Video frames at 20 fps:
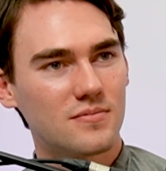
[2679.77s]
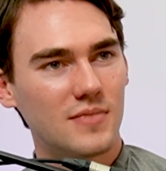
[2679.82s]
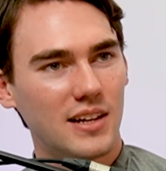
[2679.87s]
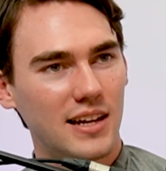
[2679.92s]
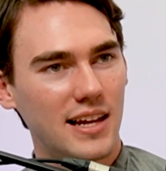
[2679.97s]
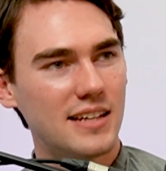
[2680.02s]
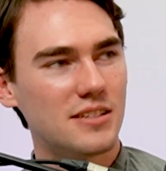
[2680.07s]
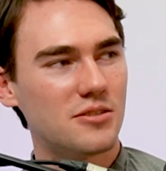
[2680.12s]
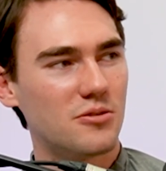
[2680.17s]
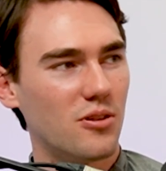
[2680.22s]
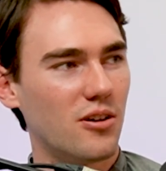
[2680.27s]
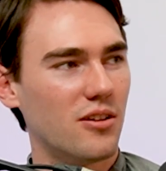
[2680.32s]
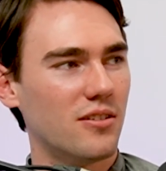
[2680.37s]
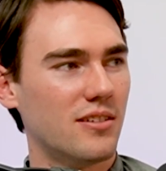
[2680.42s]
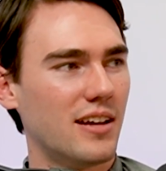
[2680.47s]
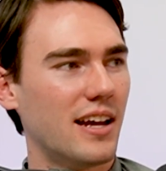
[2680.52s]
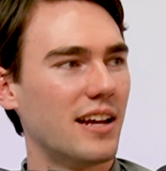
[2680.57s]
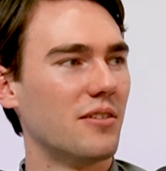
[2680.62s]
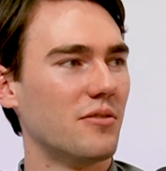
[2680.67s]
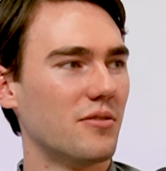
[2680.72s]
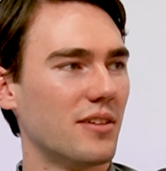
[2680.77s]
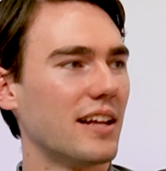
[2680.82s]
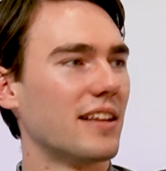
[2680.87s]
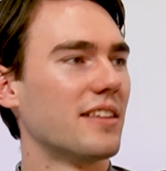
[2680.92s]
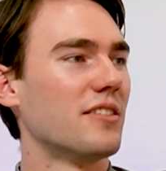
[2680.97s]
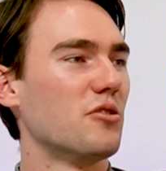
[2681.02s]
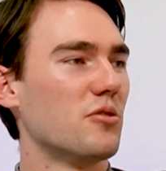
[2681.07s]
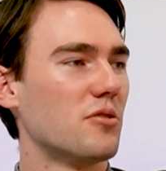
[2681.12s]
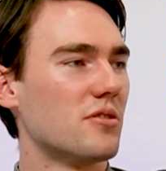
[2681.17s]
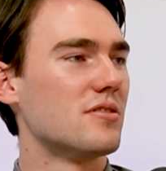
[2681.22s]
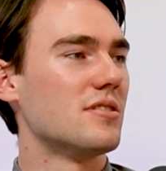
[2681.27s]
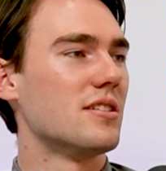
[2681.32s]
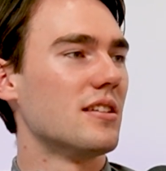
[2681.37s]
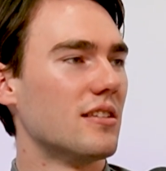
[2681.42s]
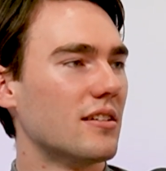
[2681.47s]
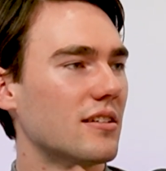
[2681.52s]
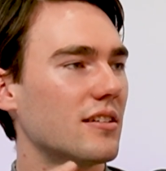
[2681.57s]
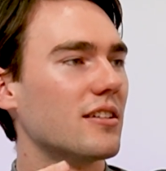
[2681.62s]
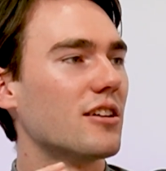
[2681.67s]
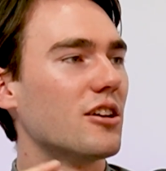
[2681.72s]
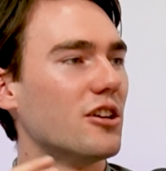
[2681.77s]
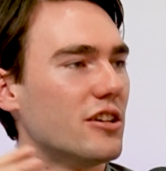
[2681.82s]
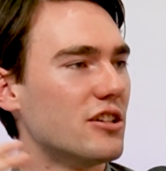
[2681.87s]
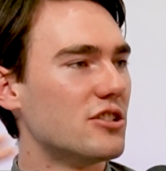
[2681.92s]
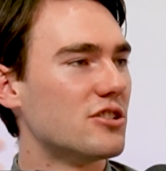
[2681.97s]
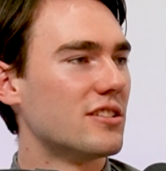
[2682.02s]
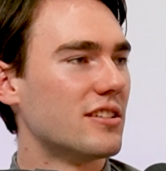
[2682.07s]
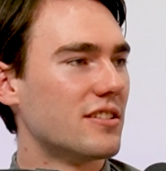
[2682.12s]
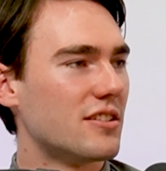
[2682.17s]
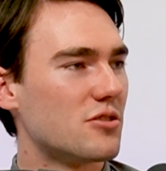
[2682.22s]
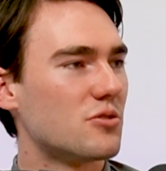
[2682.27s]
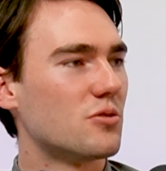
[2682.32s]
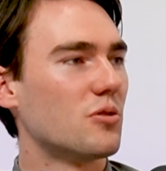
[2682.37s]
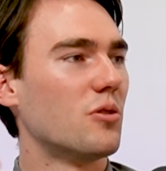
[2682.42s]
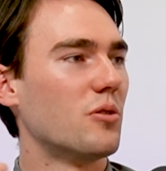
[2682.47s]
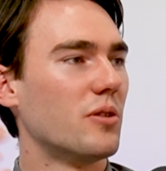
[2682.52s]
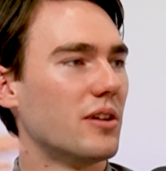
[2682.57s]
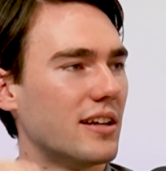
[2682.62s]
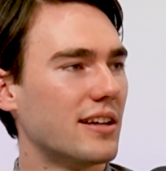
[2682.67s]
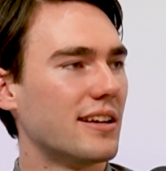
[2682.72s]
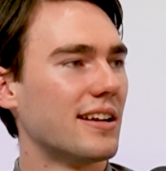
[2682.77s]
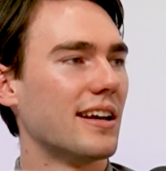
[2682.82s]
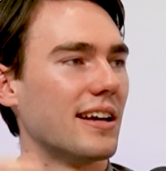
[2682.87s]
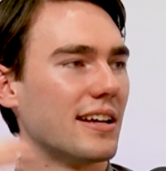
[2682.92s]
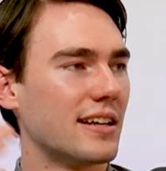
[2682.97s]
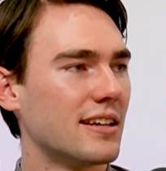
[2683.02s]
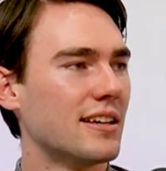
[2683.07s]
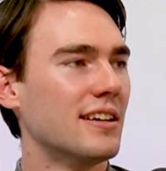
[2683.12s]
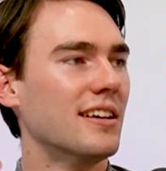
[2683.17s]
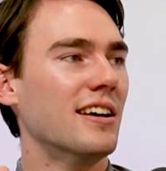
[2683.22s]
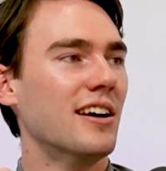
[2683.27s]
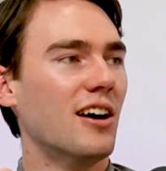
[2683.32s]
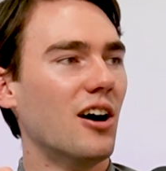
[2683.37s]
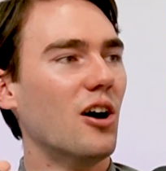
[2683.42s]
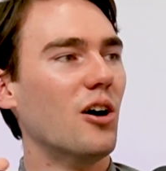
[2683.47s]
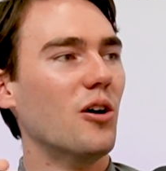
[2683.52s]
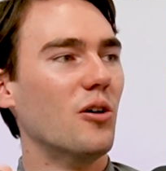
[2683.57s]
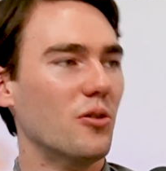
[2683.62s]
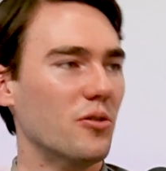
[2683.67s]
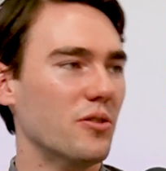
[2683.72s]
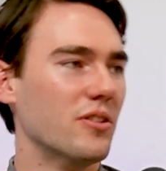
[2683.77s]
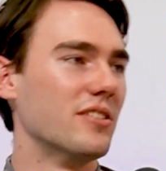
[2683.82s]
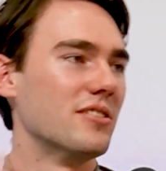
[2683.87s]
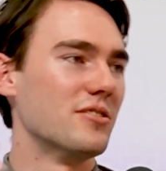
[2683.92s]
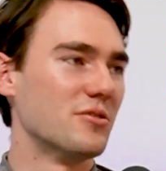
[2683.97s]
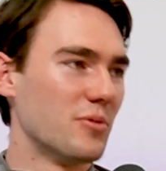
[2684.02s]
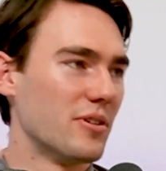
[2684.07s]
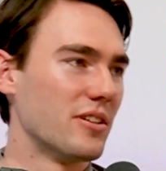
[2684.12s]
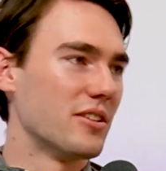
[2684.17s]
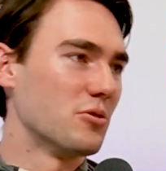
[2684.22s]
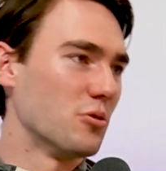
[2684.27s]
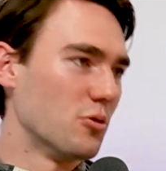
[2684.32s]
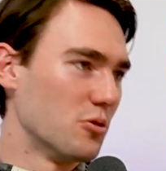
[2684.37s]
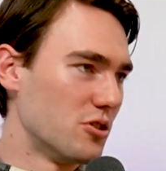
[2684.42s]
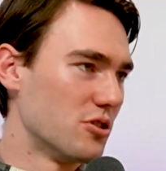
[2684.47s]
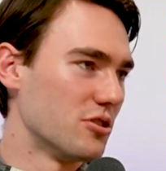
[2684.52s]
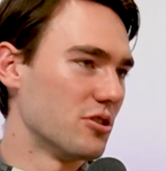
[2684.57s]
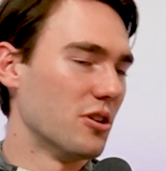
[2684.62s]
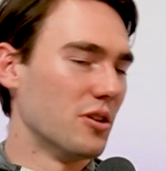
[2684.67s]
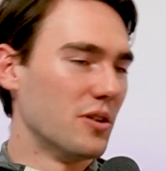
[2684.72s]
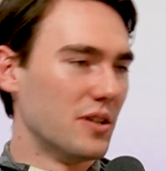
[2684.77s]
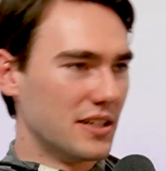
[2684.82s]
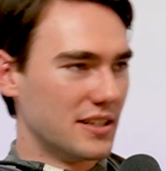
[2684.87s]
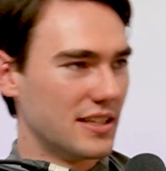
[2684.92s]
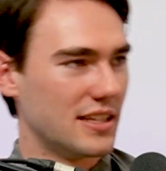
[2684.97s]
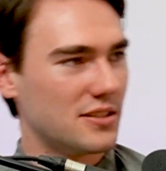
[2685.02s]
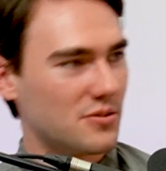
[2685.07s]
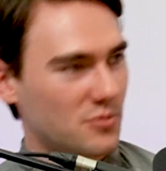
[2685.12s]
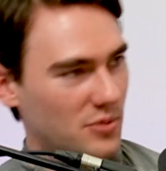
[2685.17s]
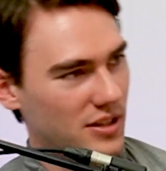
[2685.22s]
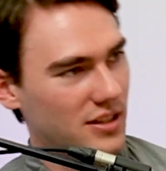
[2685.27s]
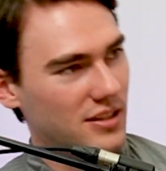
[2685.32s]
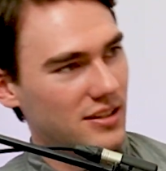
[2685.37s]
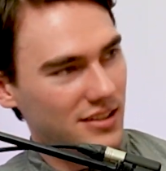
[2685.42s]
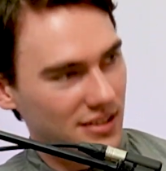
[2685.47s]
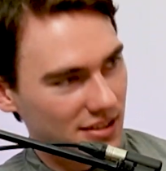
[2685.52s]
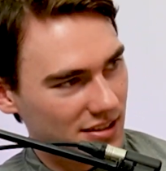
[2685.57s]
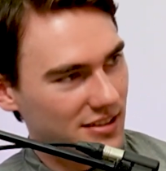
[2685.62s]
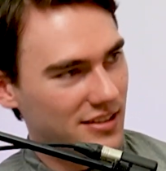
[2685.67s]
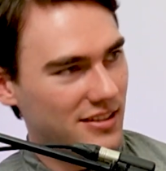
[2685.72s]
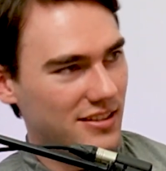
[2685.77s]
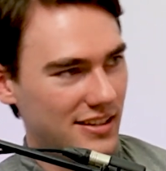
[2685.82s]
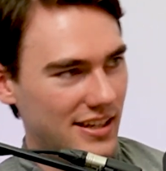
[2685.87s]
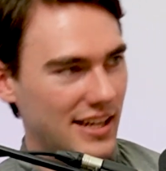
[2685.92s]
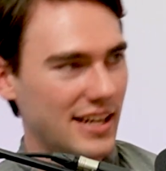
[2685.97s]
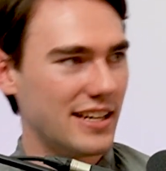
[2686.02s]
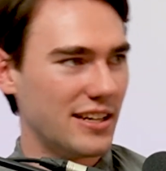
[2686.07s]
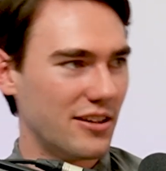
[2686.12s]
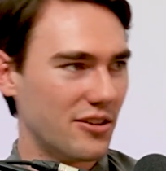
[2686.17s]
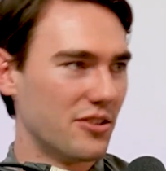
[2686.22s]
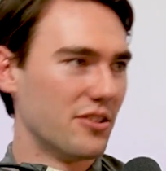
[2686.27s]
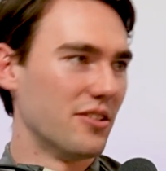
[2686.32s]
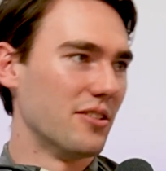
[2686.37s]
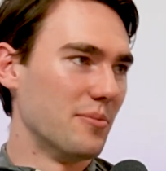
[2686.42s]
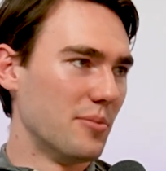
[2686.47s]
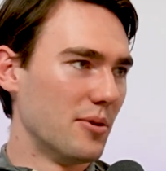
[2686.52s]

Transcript: later on and like you could see the cohesion in the story and like, oh, this is where the torch is going. This is where the lady on